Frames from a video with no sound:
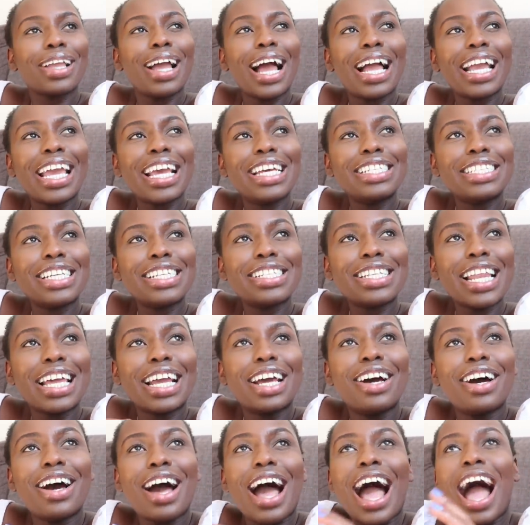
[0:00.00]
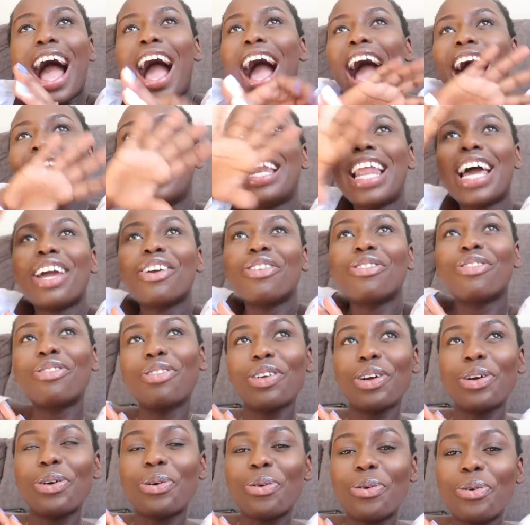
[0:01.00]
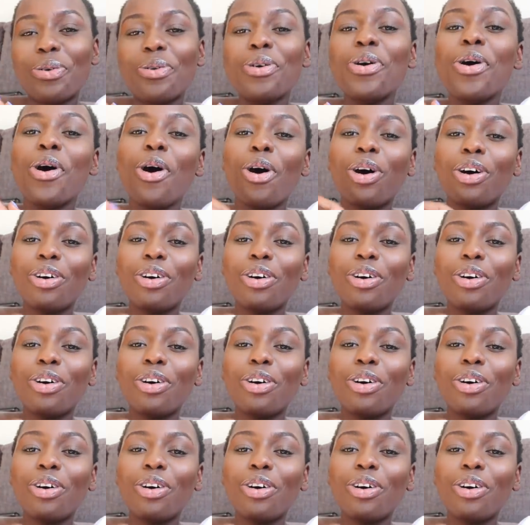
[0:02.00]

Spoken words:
I guess it's like a highlight reel